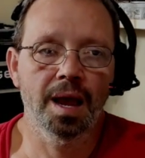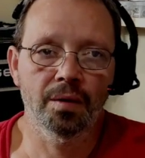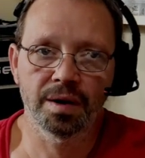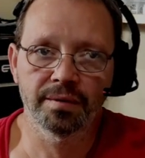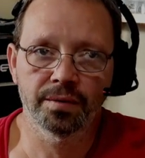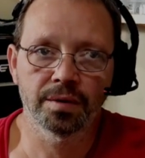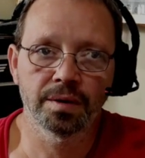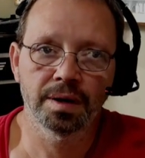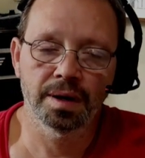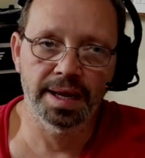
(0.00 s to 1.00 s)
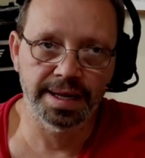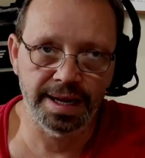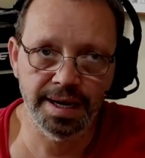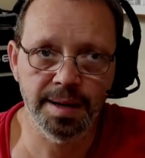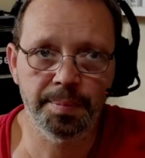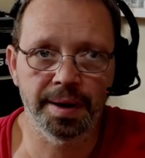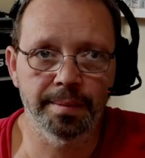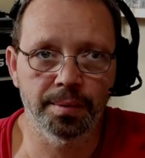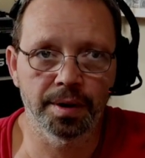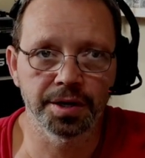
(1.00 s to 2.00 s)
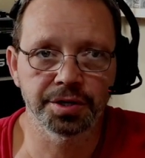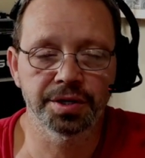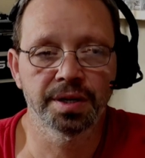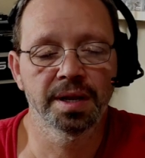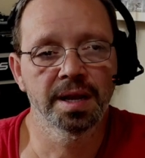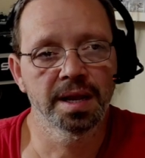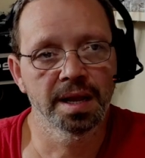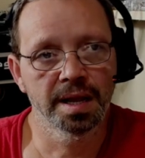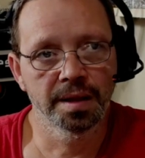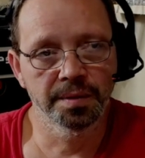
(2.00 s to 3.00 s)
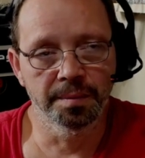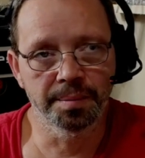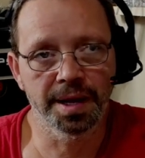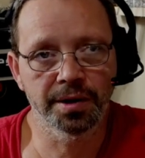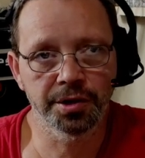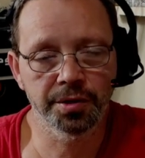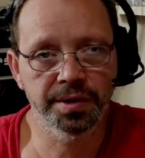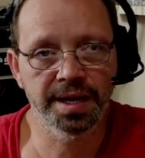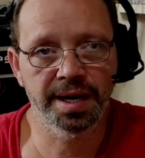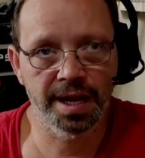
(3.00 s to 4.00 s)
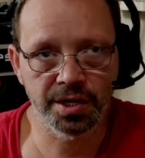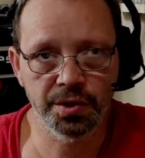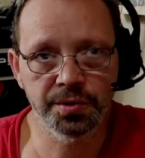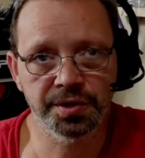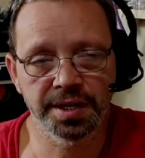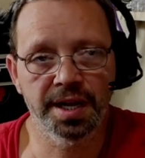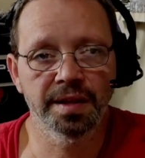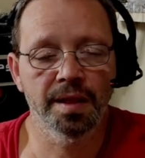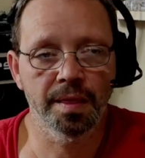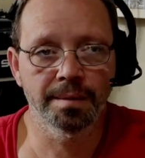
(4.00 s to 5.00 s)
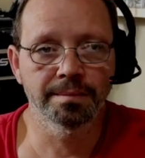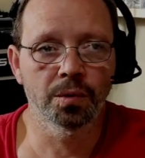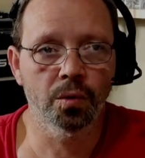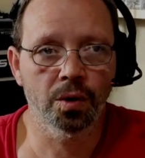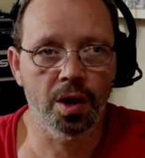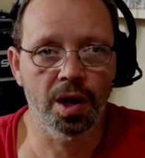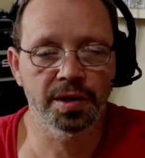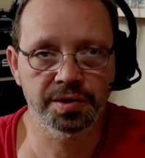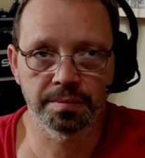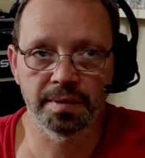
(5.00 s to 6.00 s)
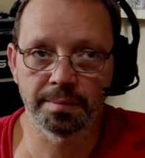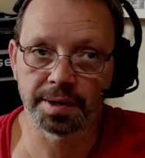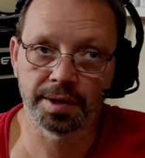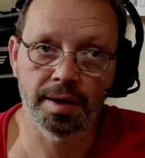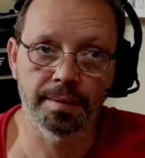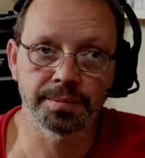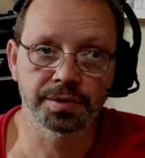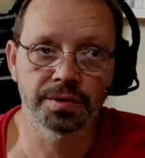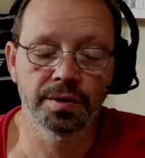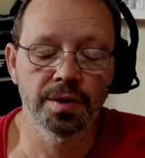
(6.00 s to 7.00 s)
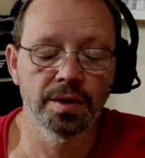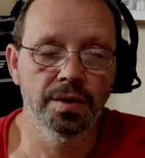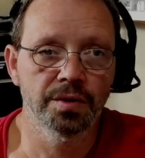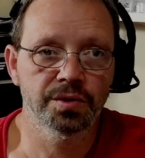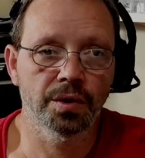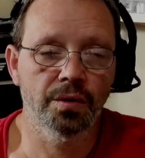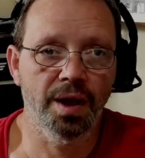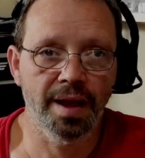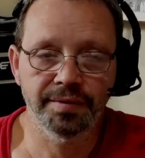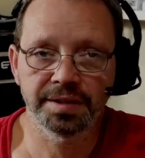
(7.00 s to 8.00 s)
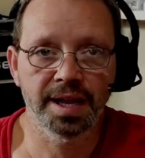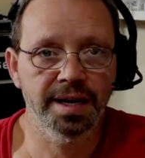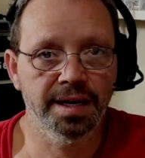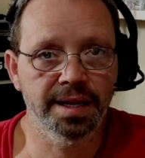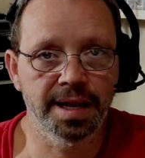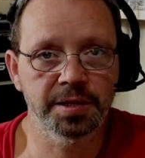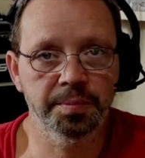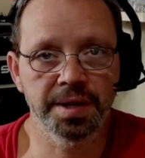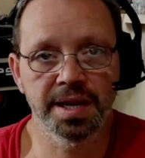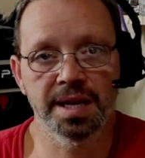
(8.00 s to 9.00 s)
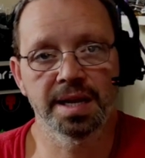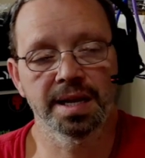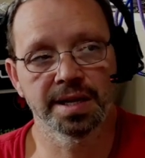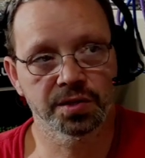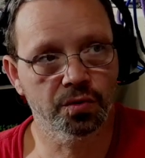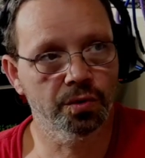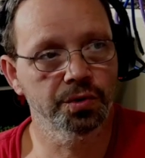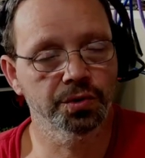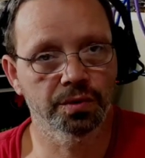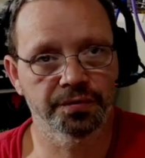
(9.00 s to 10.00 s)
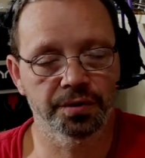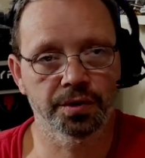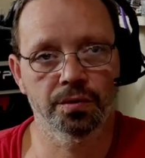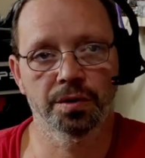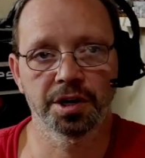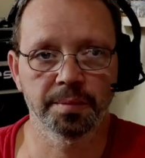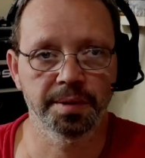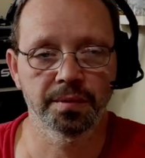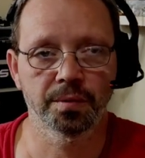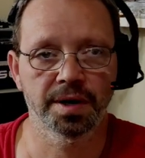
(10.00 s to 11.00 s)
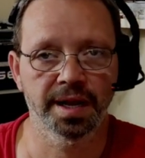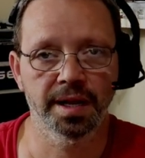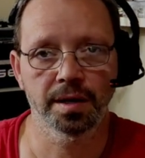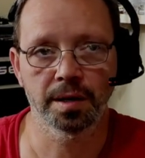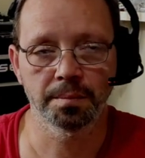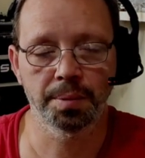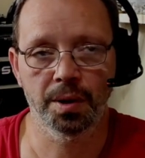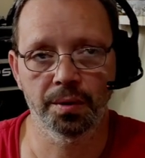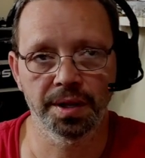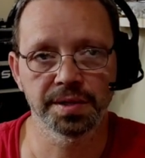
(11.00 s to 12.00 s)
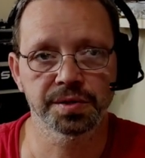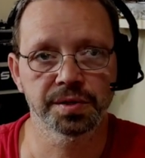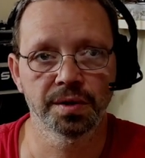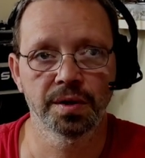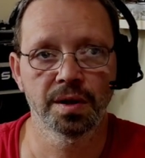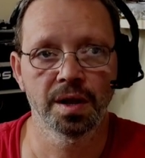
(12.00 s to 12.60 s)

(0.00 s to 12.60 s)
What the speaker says: However, like any paintbrush, the better you get at using it, the more awesome it becomes. So having that DSP is crucial. If you're going to be running components,